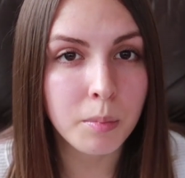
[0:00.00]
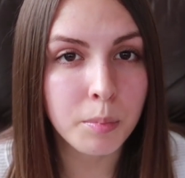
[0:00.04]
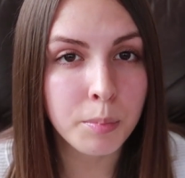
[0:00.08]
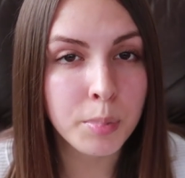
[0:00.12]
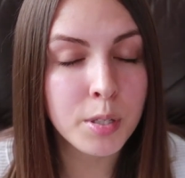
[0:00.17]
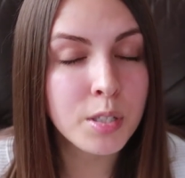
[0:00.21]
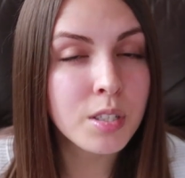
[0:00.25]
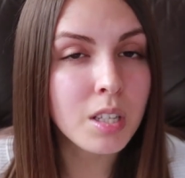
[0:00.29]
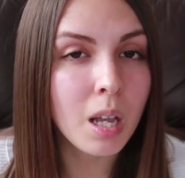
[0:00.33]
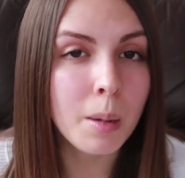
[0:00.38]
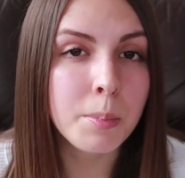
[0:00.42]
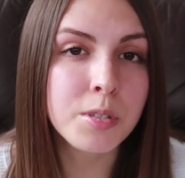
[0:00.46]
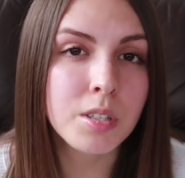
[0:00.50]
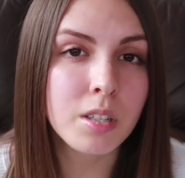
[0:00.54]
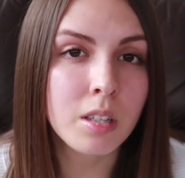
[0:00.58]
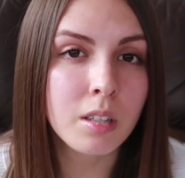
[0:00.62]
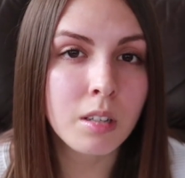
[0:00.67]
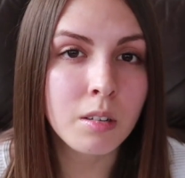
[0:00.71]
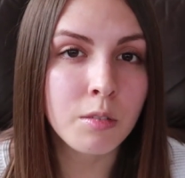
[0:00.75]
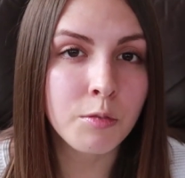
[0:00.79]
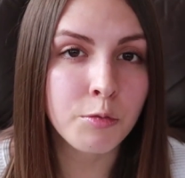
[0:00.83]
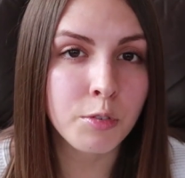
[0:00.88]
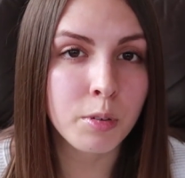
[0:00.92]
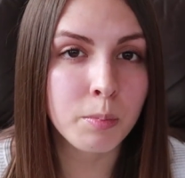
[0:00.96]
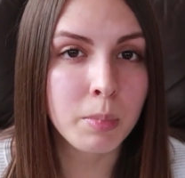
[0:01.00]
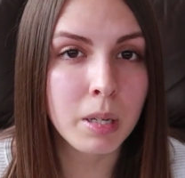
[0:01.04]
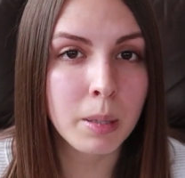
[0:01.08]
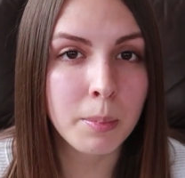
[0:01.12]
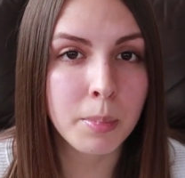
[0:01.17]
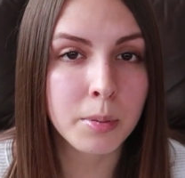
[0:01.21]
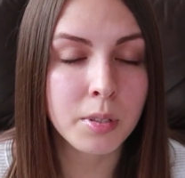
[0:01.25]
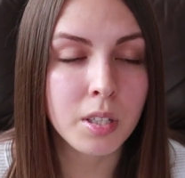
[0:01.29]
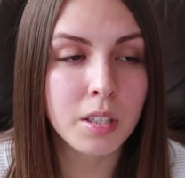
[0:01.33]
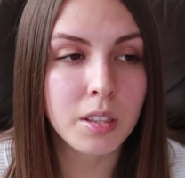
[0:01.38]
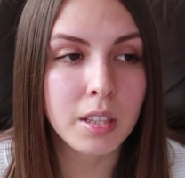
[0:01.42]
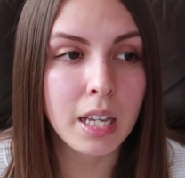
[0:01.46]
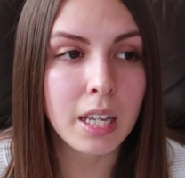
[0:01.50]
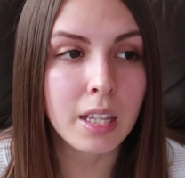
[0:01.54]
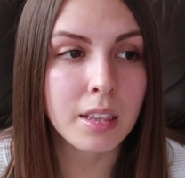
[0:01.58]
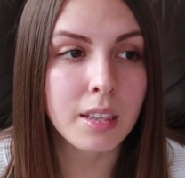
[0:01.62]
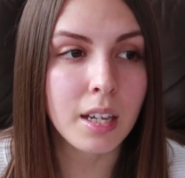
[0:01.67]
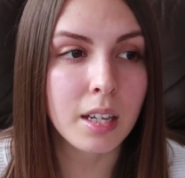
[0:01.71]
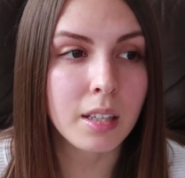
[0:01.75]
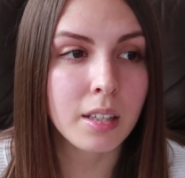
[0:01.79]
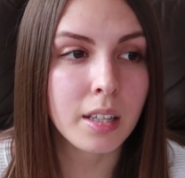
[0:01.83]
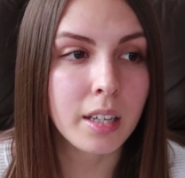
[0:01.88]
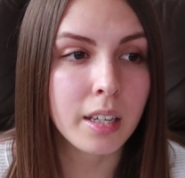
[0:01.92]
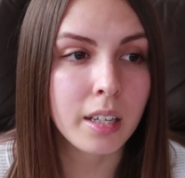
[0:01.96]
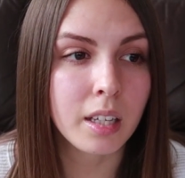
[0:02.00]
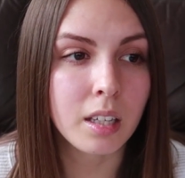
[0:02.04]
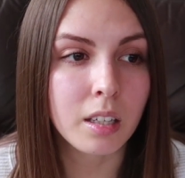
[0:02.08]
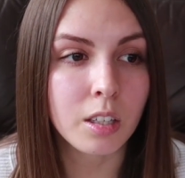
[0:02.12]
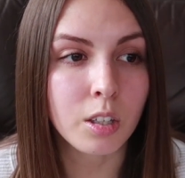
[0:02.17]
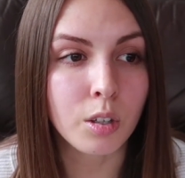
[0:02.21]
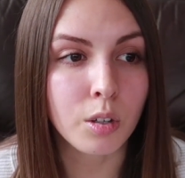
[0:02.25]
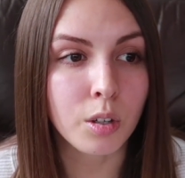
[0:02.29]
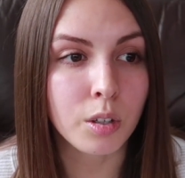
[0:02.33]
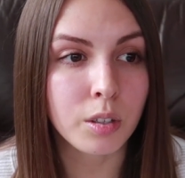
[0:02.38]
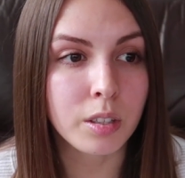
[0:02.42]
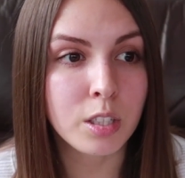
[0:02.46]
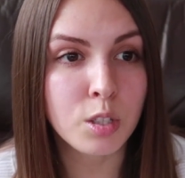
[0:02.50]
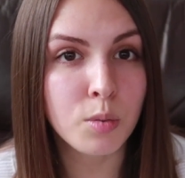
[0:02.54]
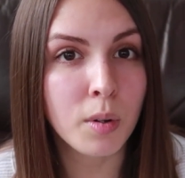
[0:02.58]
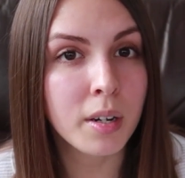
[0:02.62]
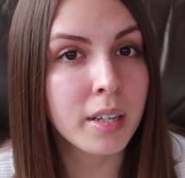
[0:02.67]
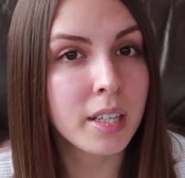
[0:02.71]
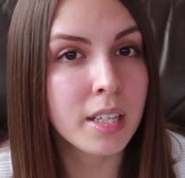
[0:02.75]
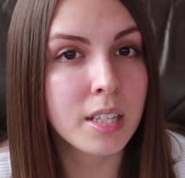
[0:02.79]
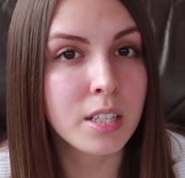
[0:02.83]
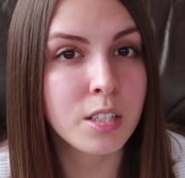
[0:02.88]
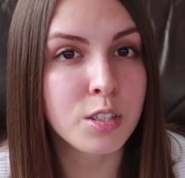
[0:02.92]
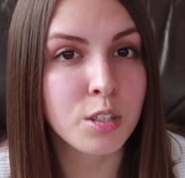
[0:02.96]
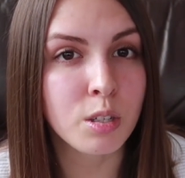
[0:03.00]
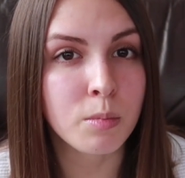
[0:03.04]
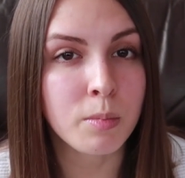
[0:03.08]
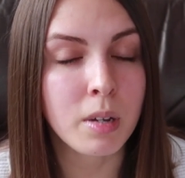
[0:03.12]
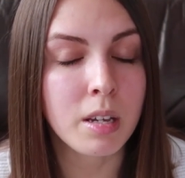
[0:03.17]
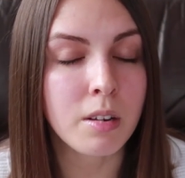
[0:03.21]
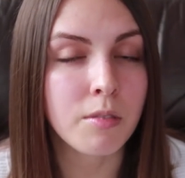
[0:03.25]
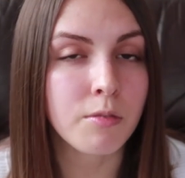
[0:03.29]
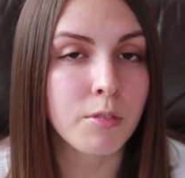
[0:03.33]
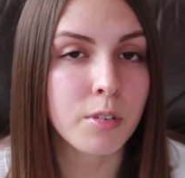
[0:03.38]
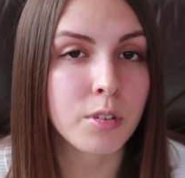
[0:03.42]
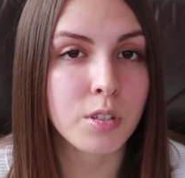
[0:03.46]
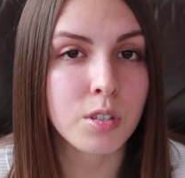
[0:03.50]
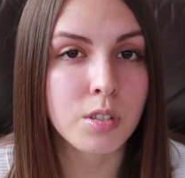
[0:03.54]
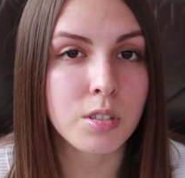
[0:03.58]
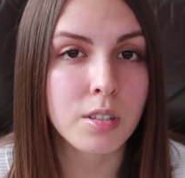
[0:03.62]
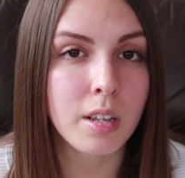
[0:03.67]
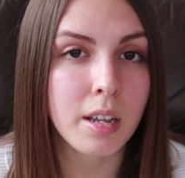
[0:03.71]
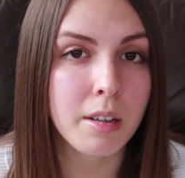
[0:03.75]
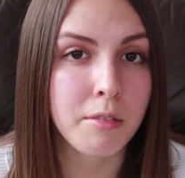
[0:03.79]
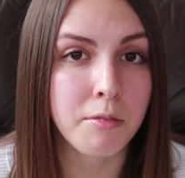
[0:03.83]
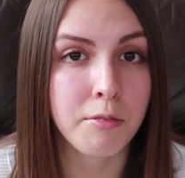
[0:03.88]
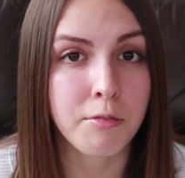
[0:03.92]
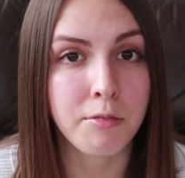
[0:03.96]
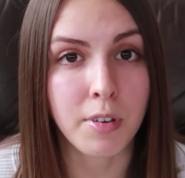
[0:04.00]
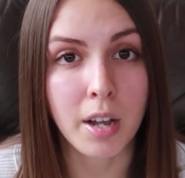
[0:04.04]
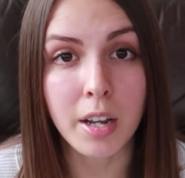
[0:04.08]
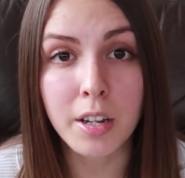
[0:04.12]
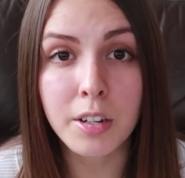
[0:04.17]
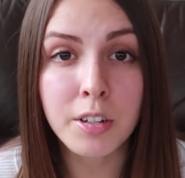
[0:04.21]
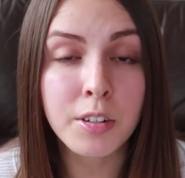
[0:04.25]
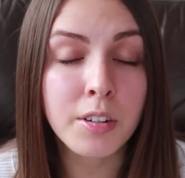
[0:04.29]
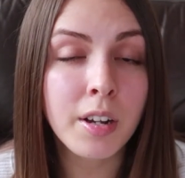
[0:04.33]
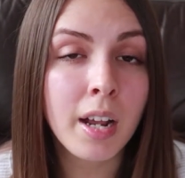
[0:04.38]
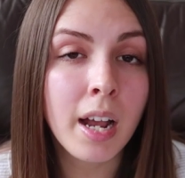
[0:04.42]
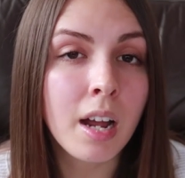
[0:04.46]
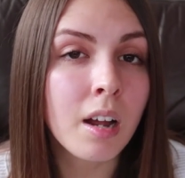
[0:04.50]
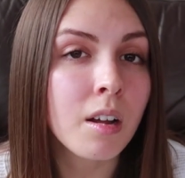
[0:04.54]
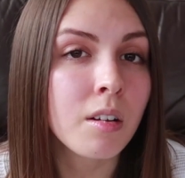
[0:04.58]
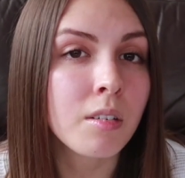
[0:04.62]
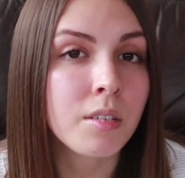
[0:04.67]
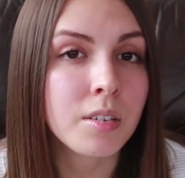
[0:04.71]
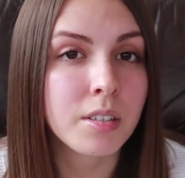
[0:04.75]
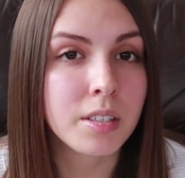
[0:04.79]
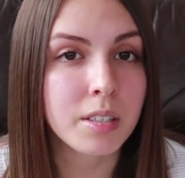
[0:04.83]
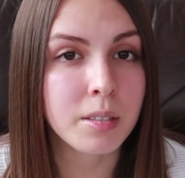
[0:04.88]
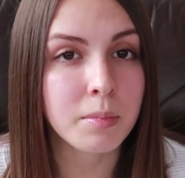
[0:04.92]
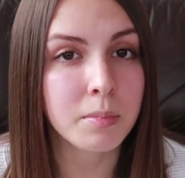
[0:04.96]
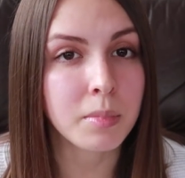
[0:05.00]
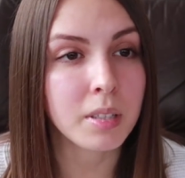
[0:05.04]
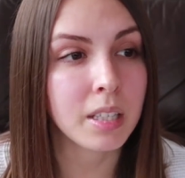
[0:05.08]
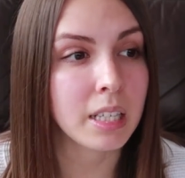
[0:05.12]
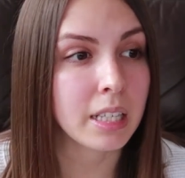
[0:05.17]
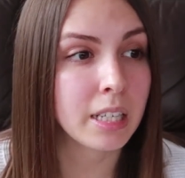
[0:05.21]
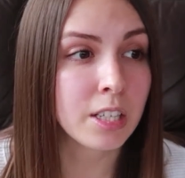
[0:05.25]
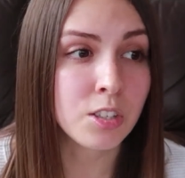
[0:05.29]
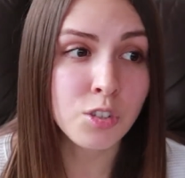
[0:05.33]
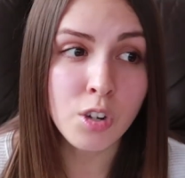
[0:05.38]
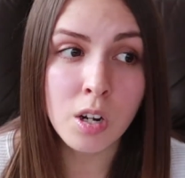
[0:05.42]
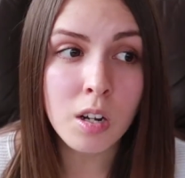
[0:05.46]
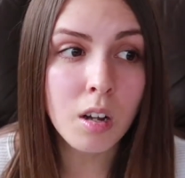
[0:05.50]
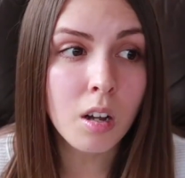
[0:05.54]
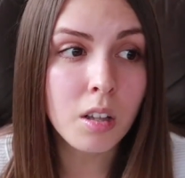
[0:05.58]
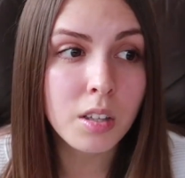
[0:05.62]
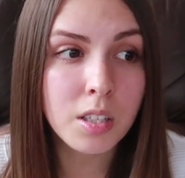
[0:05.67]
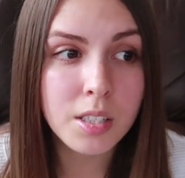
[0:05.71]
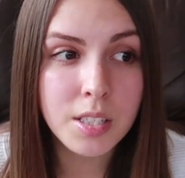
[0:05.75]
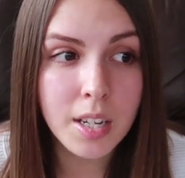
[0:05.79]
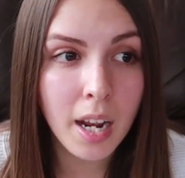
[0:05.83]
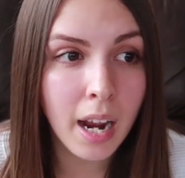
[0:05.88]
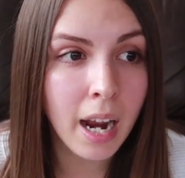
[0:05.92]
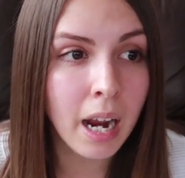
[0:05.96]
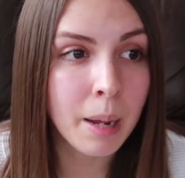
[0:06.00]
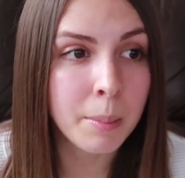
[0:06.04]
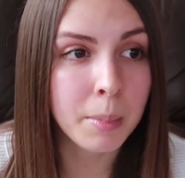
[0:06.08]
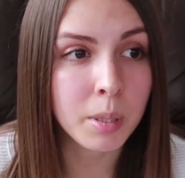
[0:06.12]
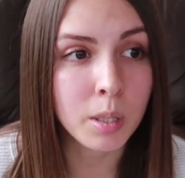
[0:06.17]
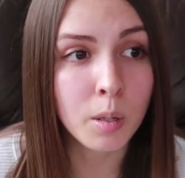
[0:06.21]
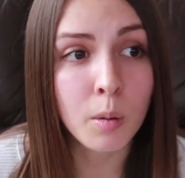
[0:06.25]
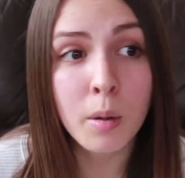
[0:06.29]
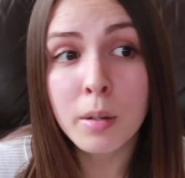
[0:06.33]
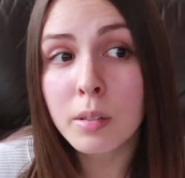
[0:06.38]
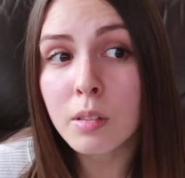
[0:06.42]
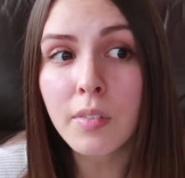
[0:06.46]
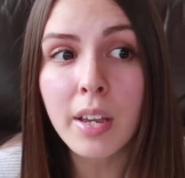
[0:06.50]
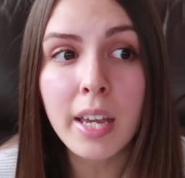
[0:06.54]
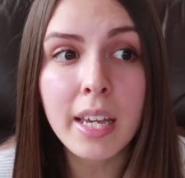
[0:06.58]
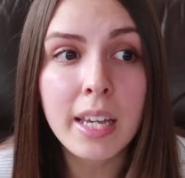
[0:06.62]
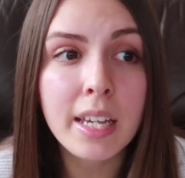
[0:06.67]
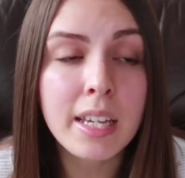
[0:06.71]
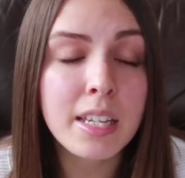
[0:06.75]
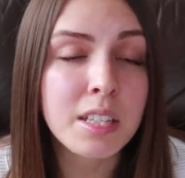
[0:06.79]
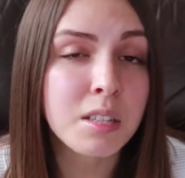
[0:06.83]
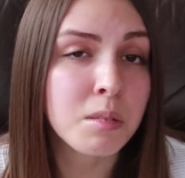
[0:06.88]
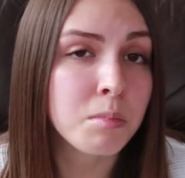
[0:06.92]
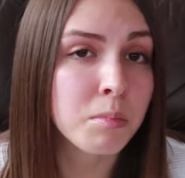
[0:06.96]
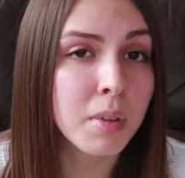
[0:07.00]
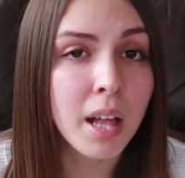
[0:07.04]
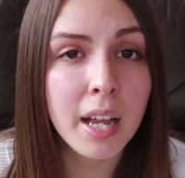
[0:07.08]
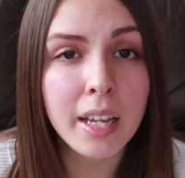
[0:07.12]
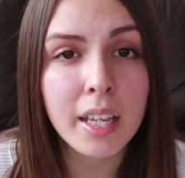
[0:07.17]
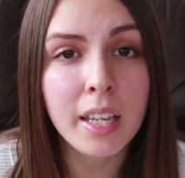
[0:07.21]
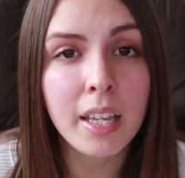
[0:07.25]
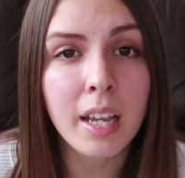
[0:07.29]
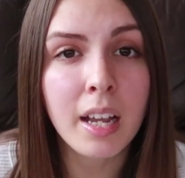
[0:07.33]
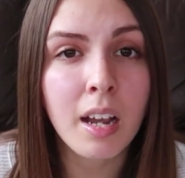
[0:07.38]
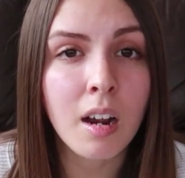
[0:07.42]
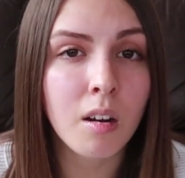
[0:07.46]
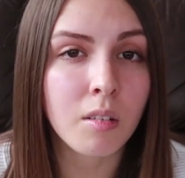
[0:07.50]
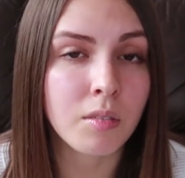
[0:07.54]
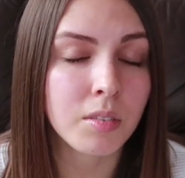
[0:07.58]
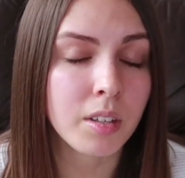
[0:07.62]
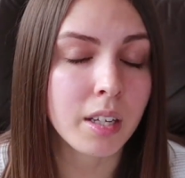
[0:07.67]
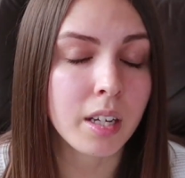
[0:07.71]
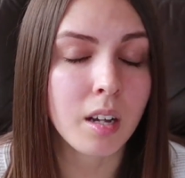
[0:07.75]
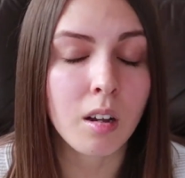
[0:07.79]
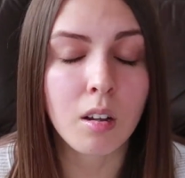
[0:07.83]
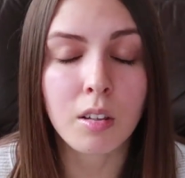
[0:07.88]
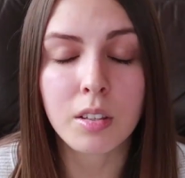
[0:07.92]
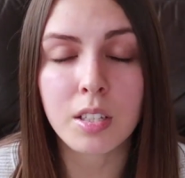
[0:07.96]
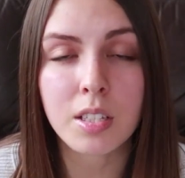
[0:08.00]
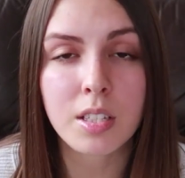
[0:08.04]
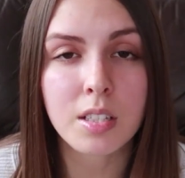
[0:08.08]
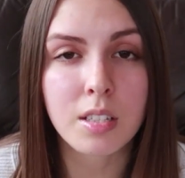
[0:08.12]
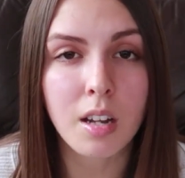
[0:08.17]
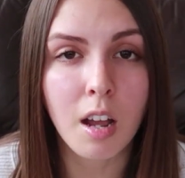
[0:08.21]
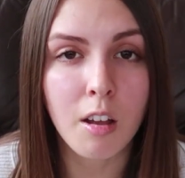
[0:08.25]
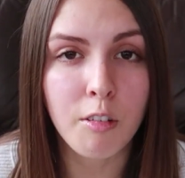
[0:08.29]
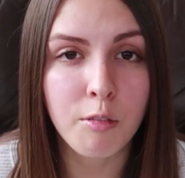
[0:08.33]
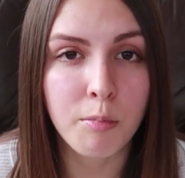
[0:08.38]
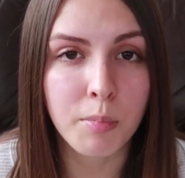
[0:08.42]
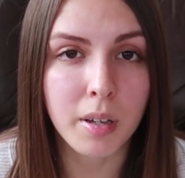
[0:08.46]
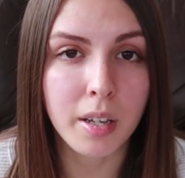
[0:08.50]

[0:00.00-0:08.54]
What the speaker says: perception for people to think that like your early 20s are meant for just like fucking around and getting drunk all the time and going to Vegas and blacking out and like all this stuff.